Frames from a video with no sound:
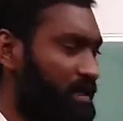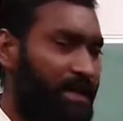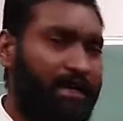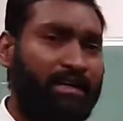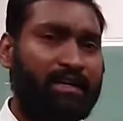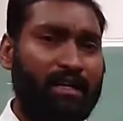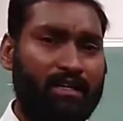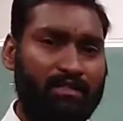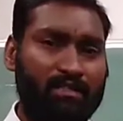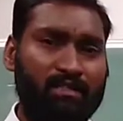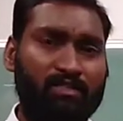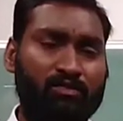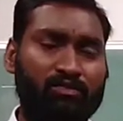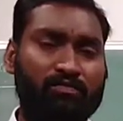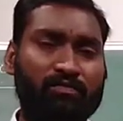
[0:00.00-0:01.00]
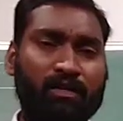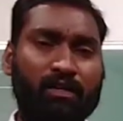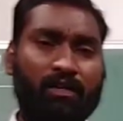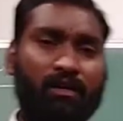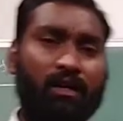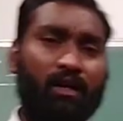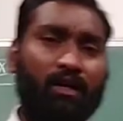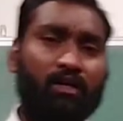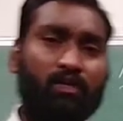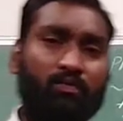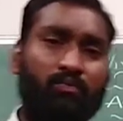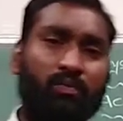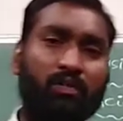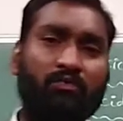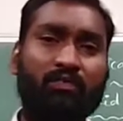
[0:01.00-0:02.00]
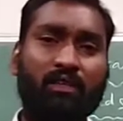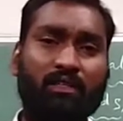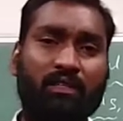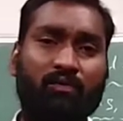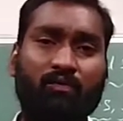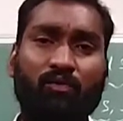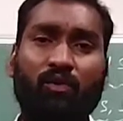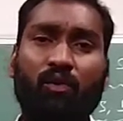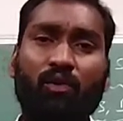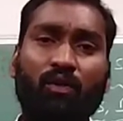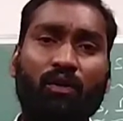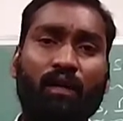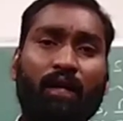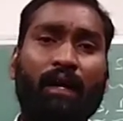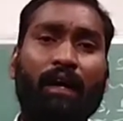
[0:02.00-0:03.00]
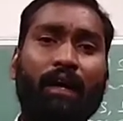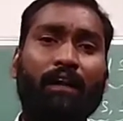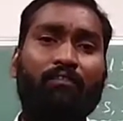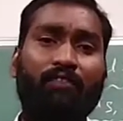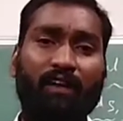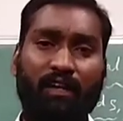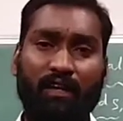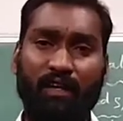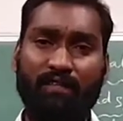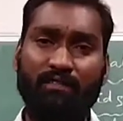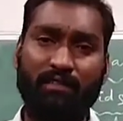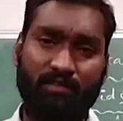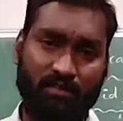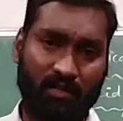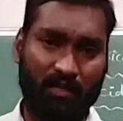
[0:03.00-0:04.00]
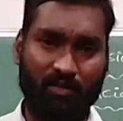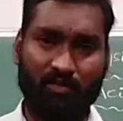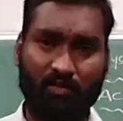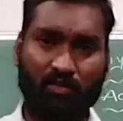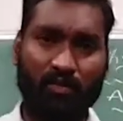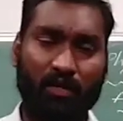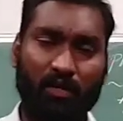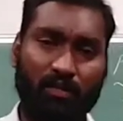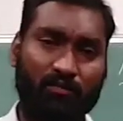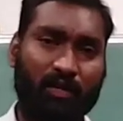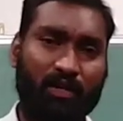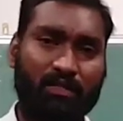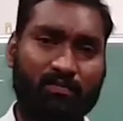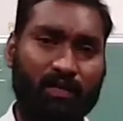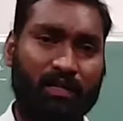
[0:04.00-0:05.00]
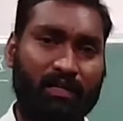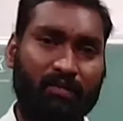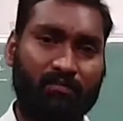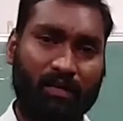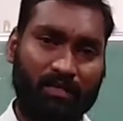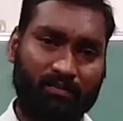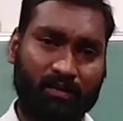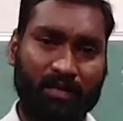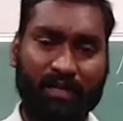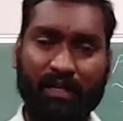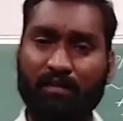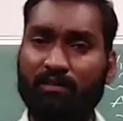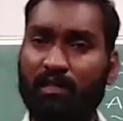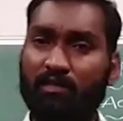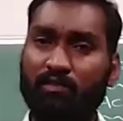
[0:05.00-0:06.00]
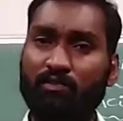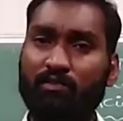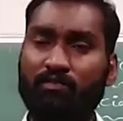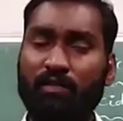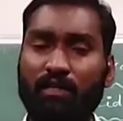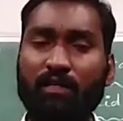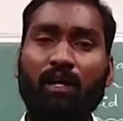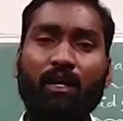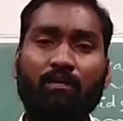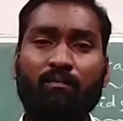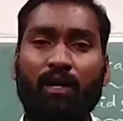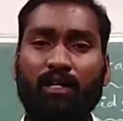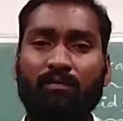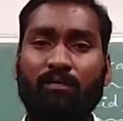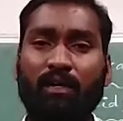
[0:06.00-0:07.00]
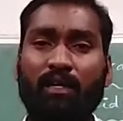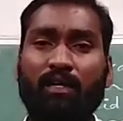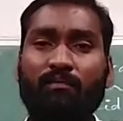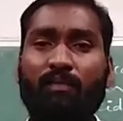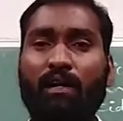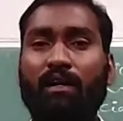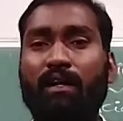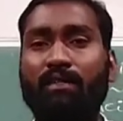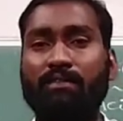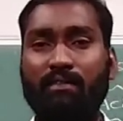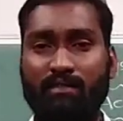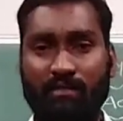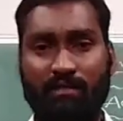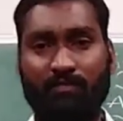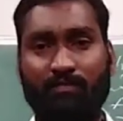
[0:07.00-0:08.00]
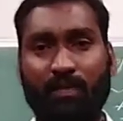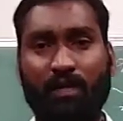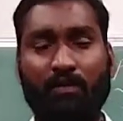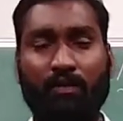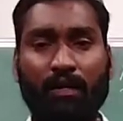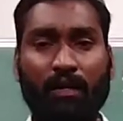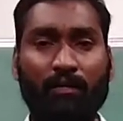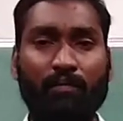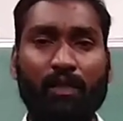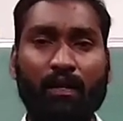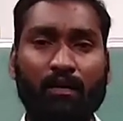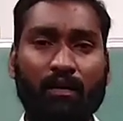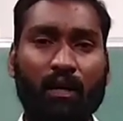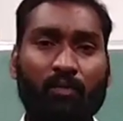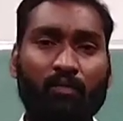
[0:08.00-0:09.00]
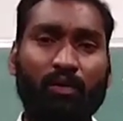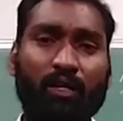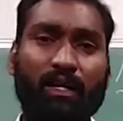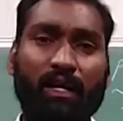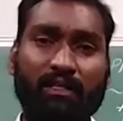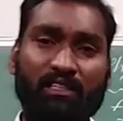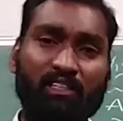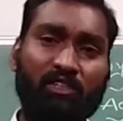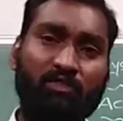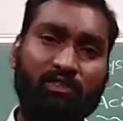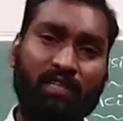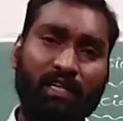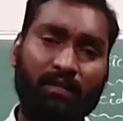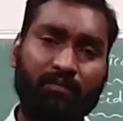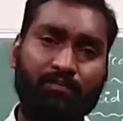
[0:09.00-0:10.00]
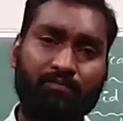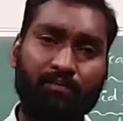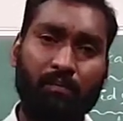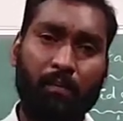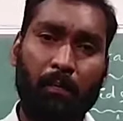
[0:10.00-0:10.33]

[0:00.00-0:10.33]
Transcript: Nitric acid used for to purification of gold and fertilizers also. Phosphoric acid also used for phosphoric fertilizers. Okay. Carbonic acid used in